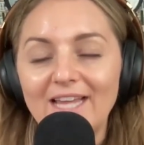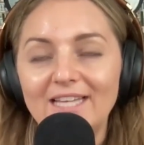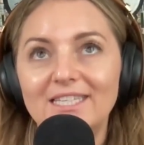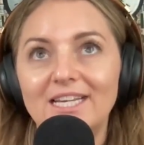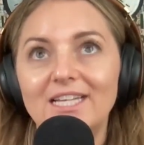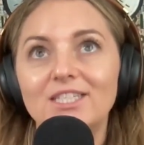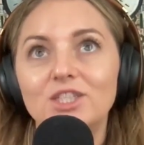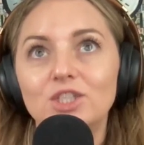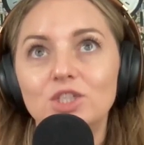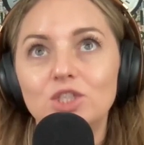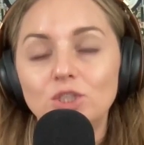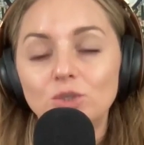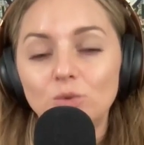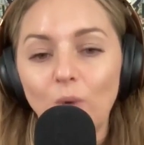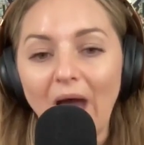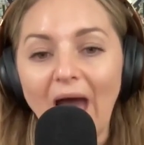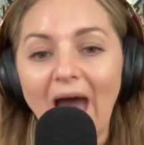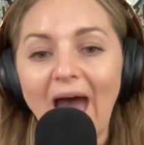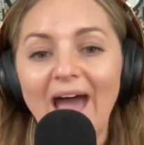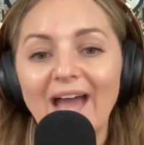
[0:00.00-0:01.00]
He said
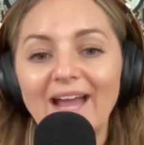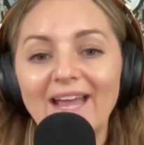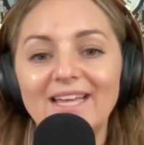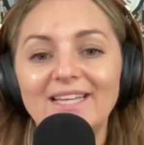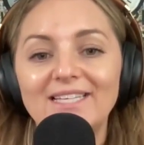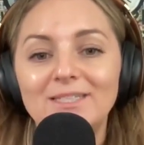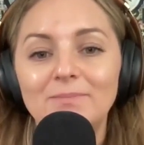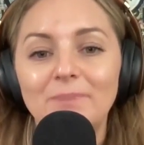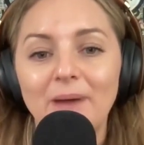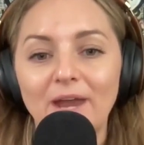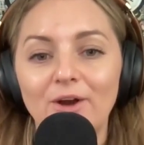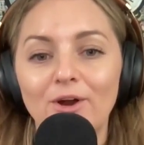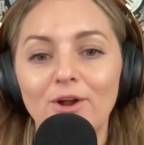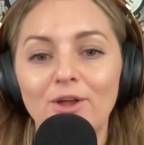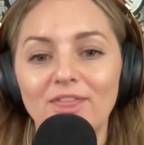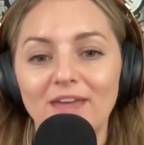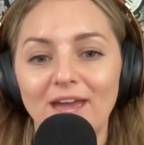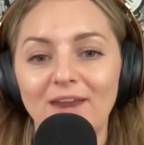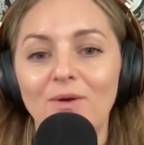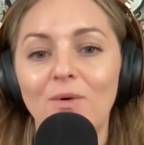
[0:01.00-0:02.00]
swag is
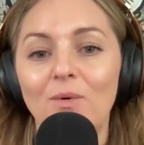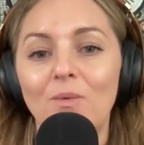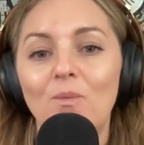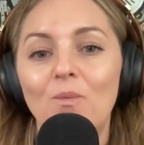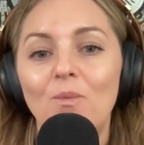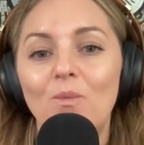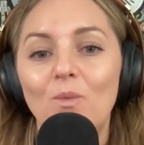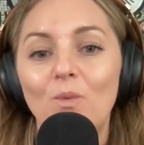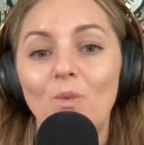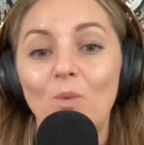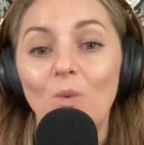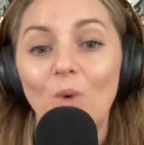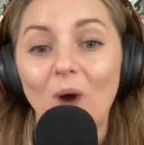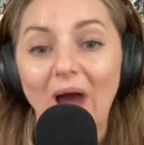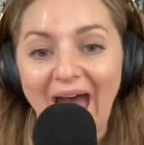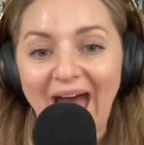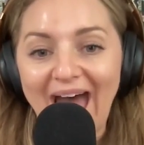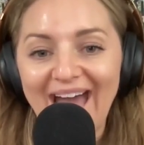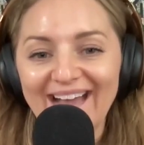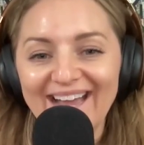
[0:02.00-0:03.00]
better than
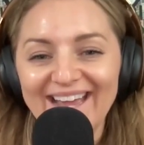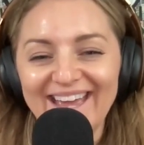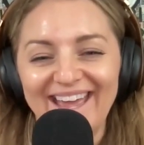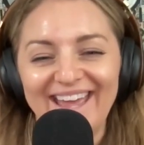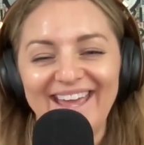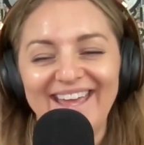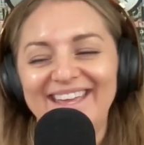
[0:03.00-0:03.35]
wag.